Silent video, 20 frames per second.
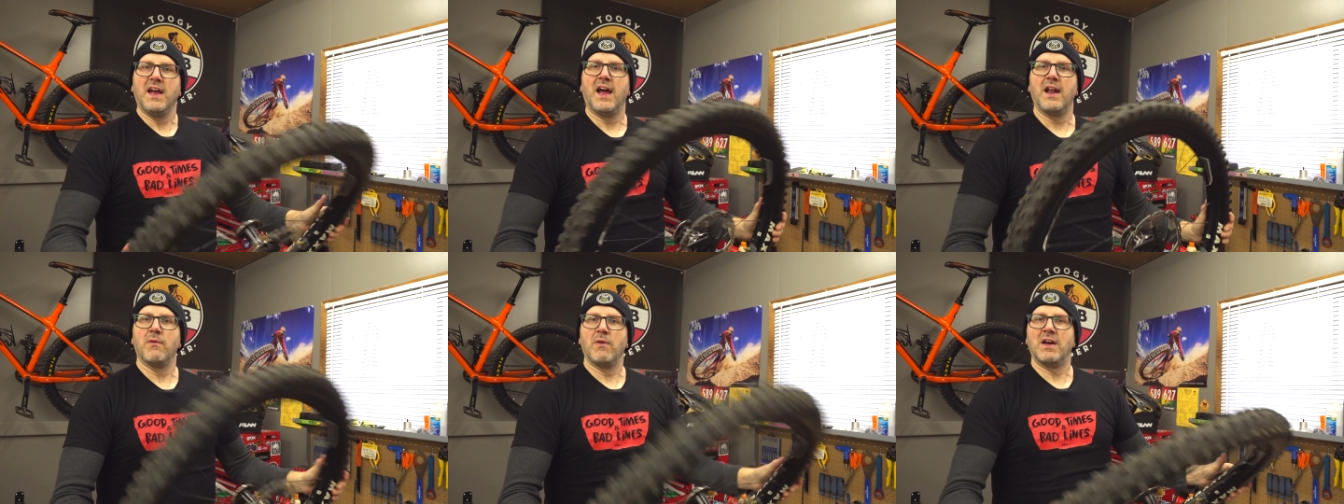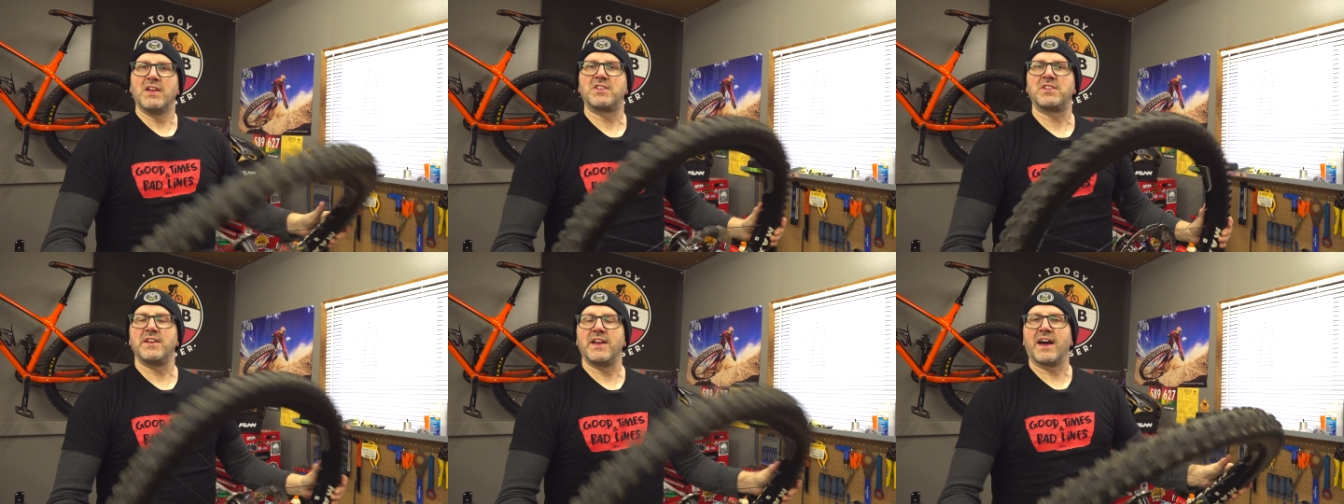
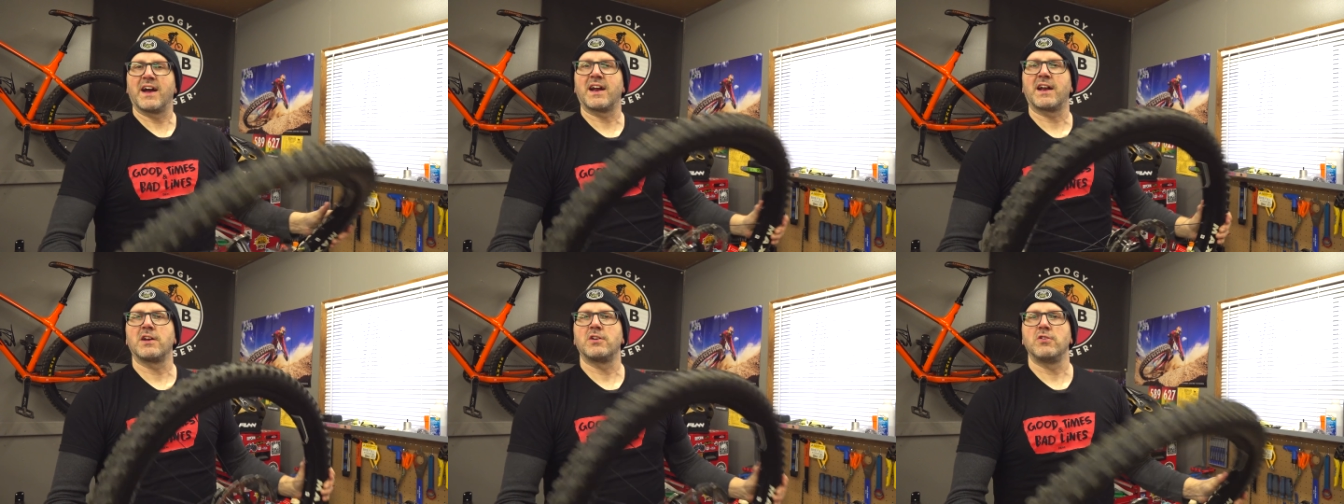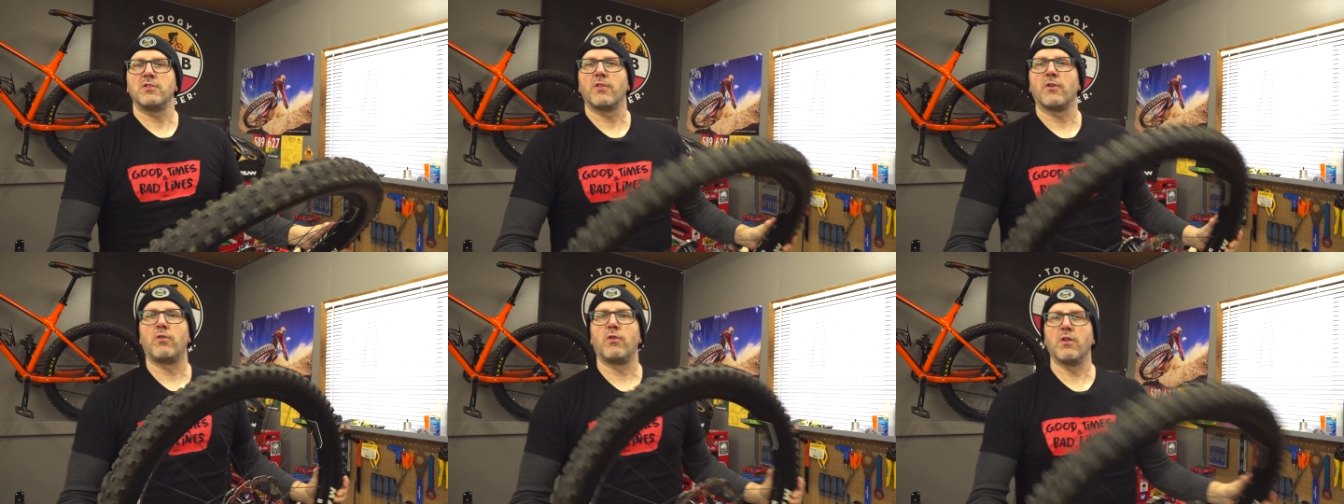Anyway, so now I gotta
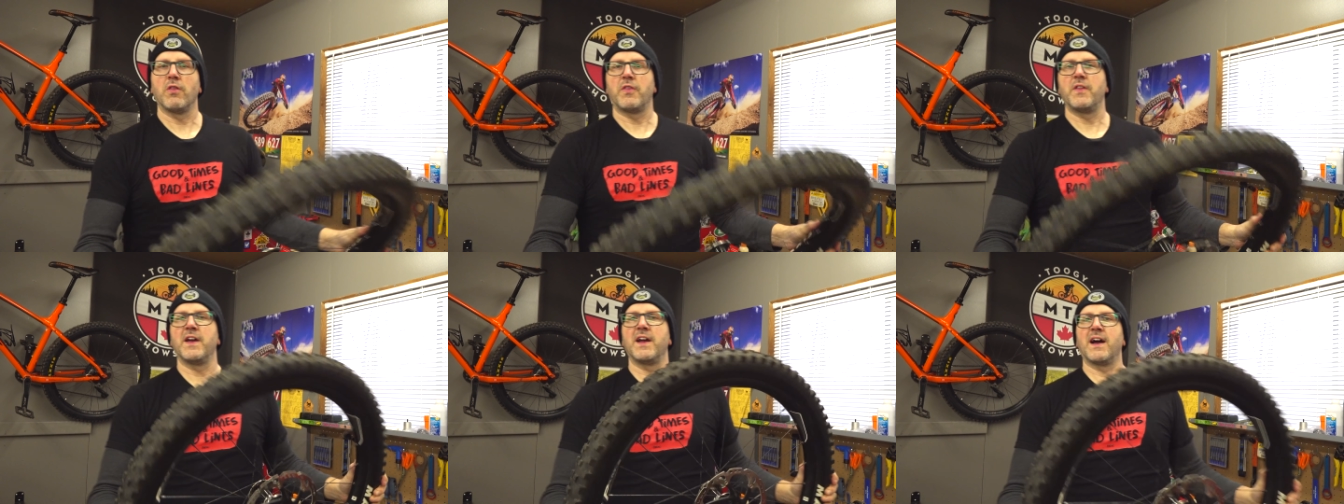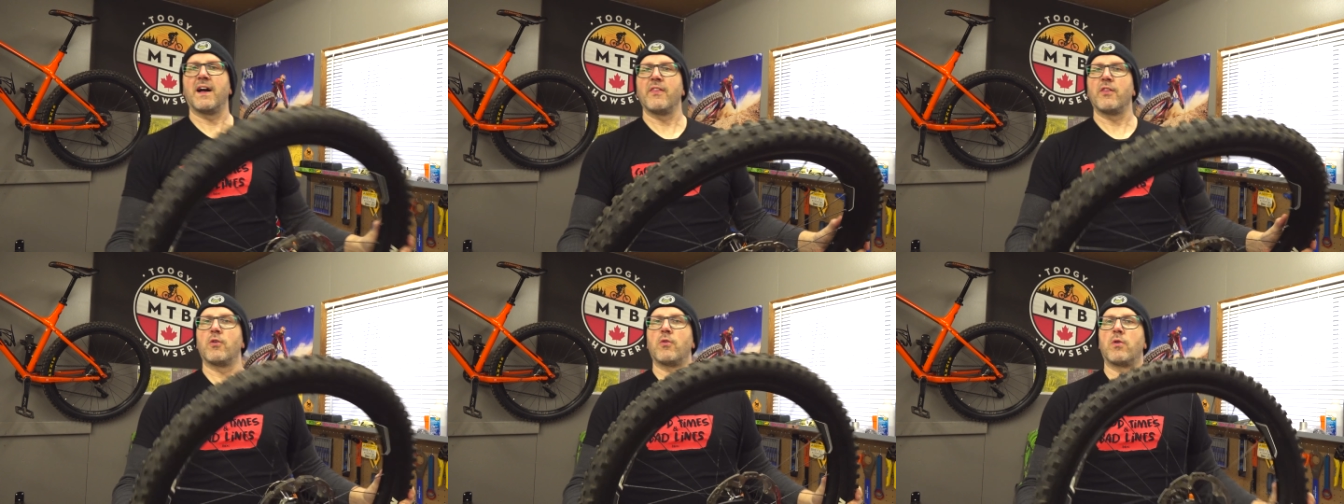do the whole thing
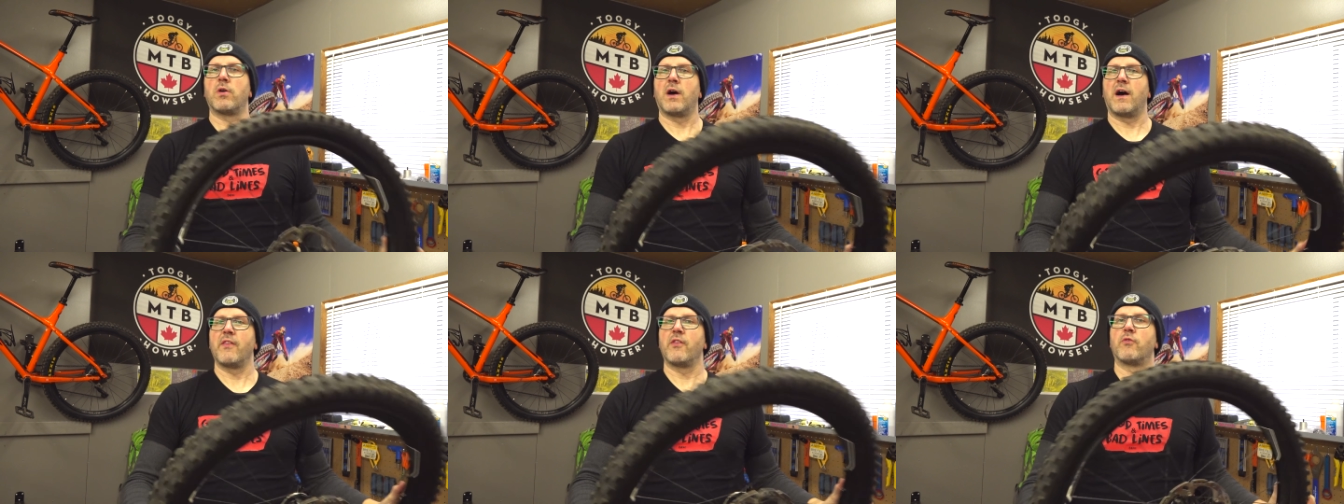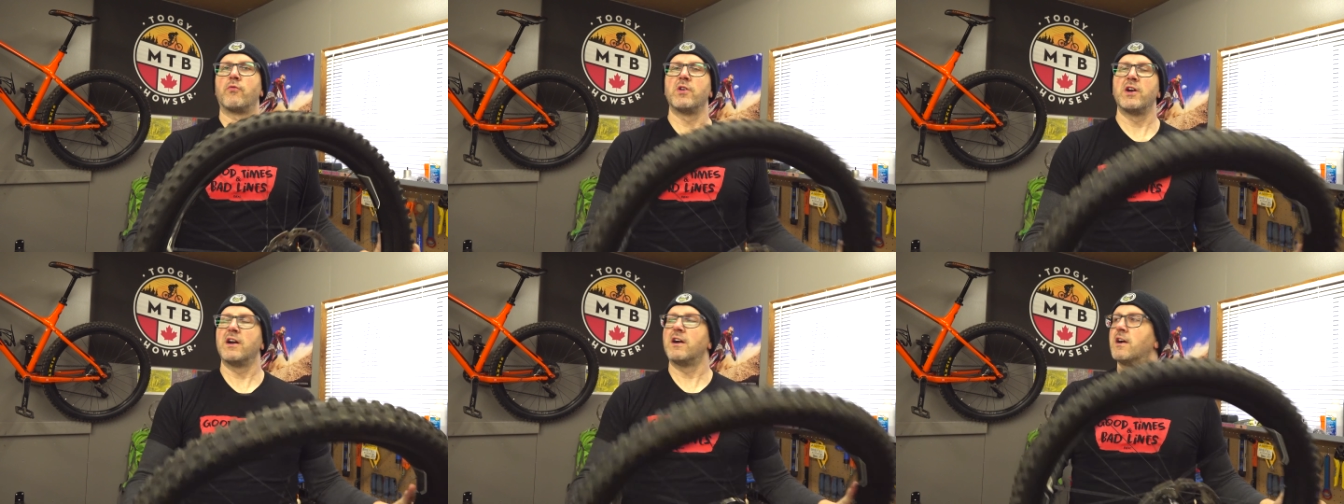on the, on
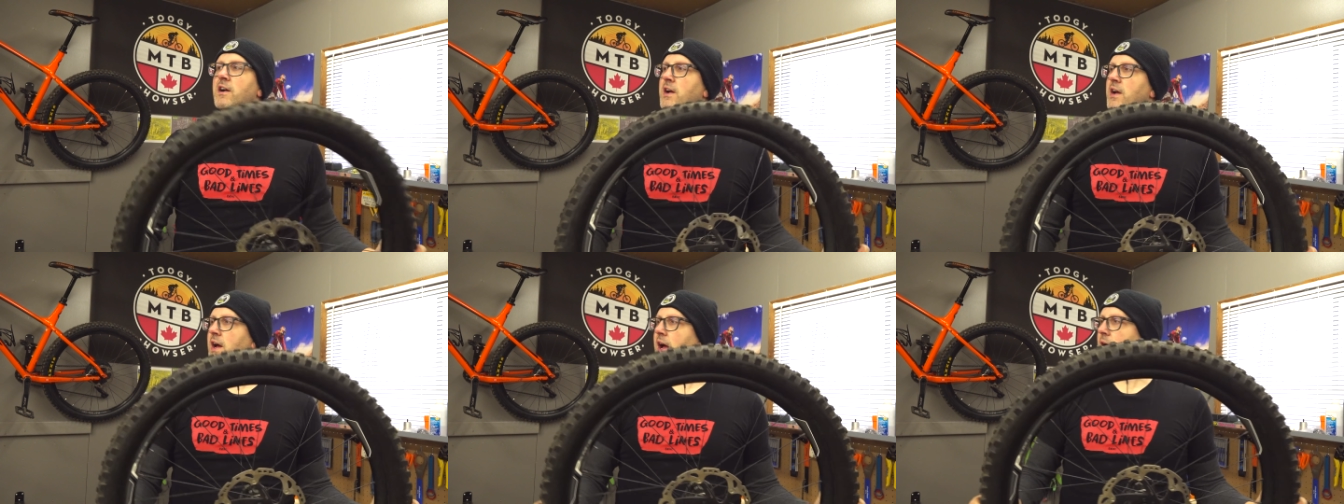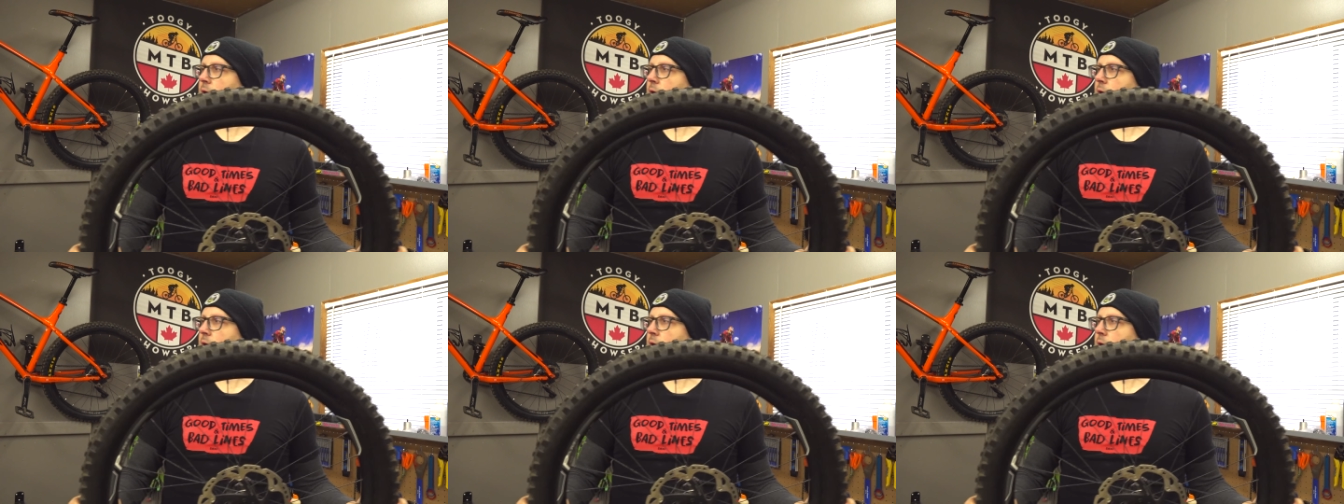the rear.